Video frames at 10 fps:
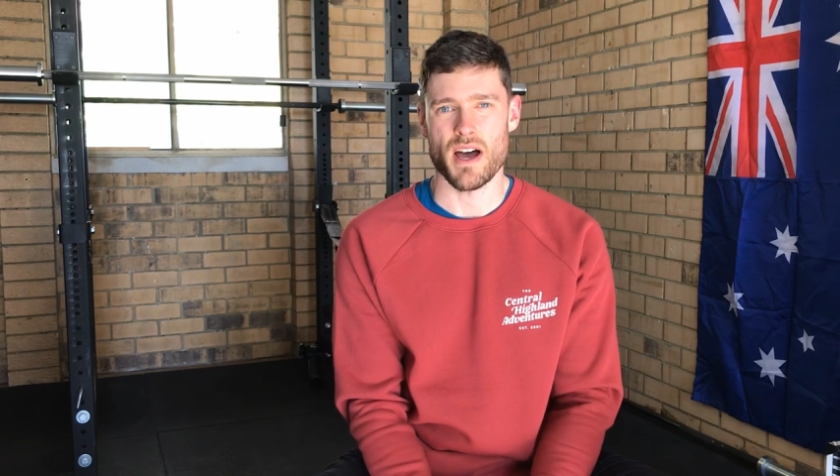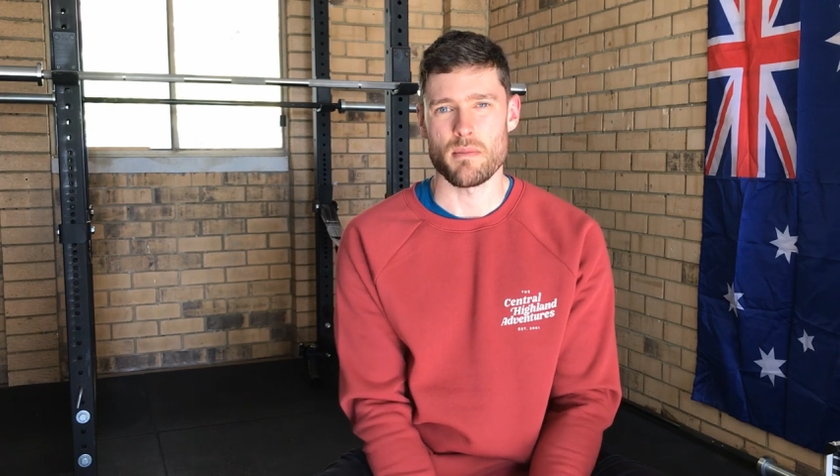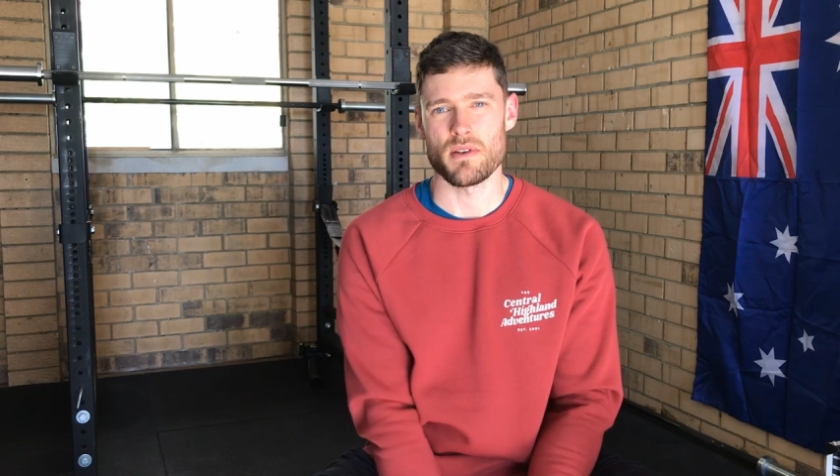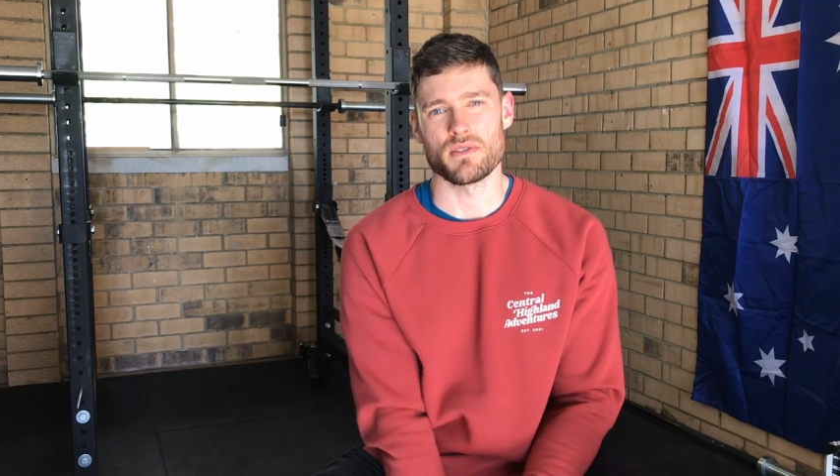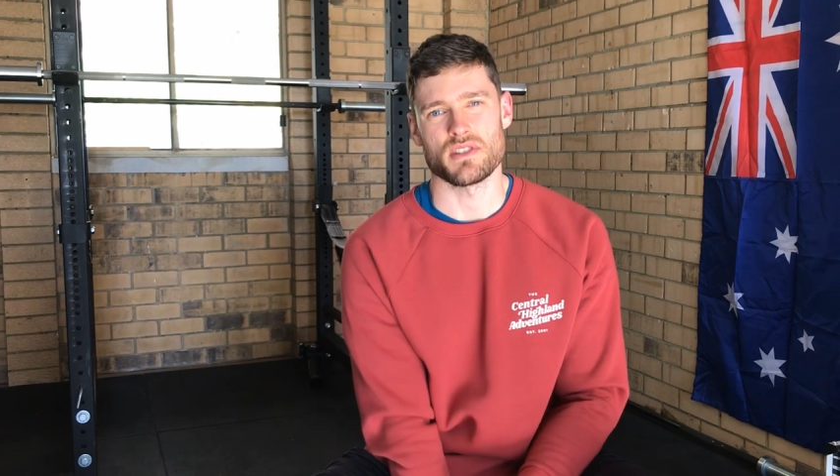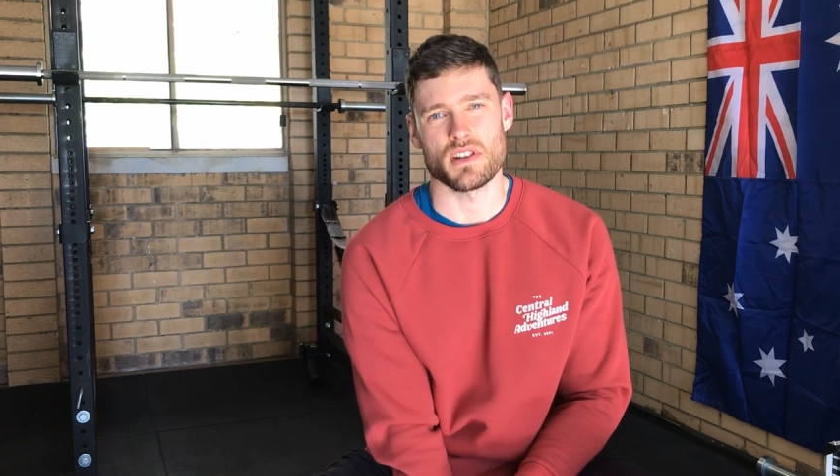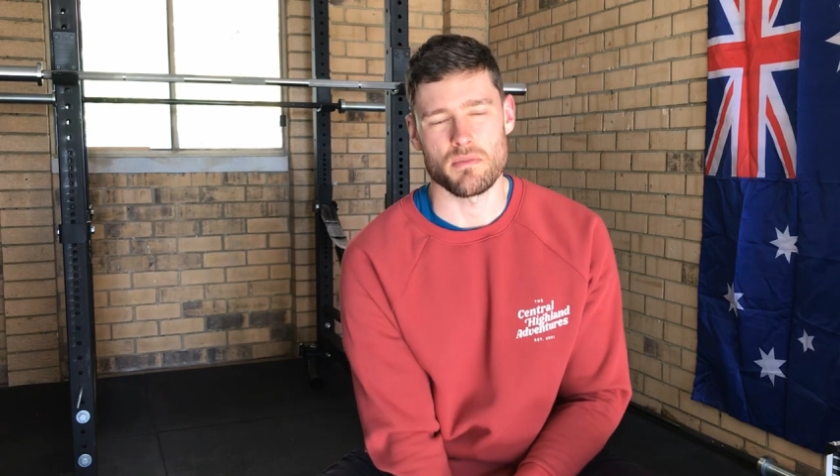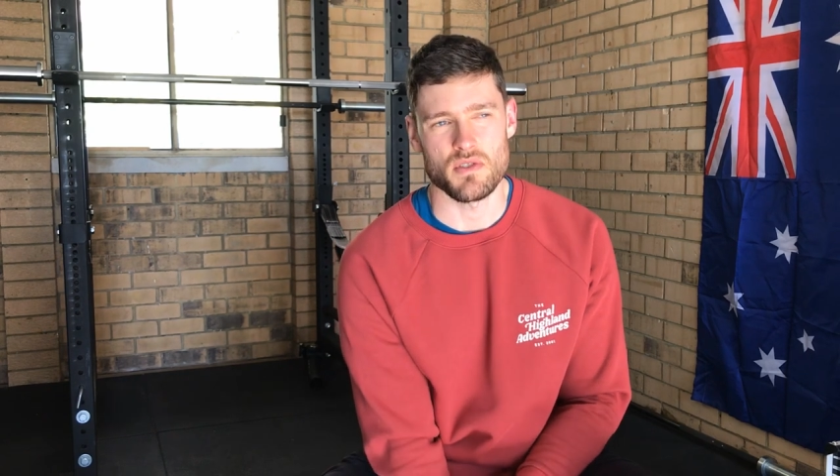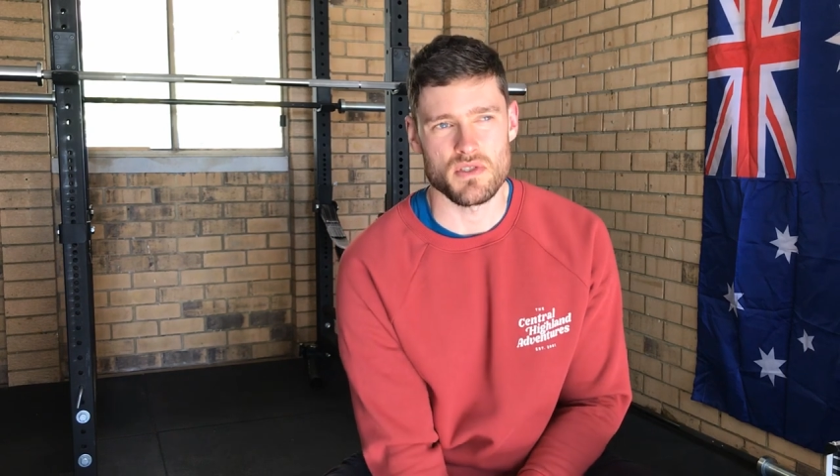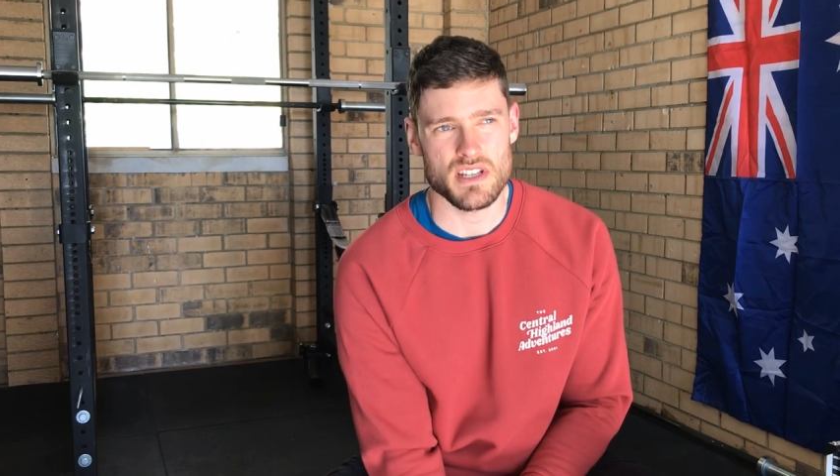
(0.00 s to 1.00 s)
barbells that
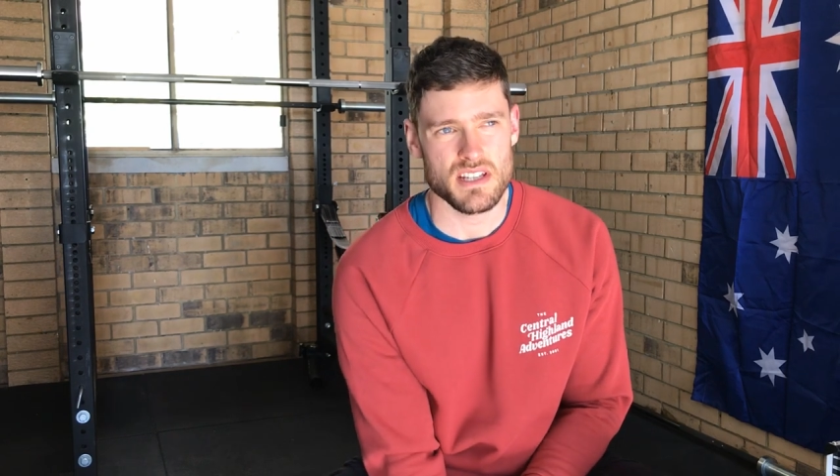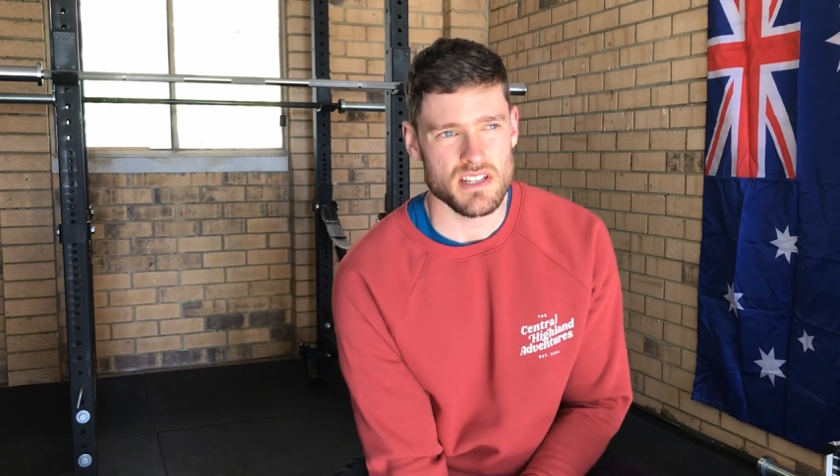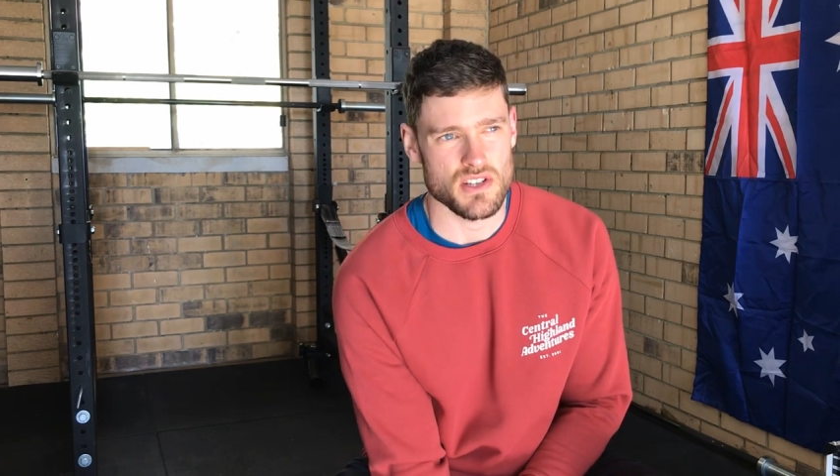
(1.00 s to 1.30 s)
I'm using.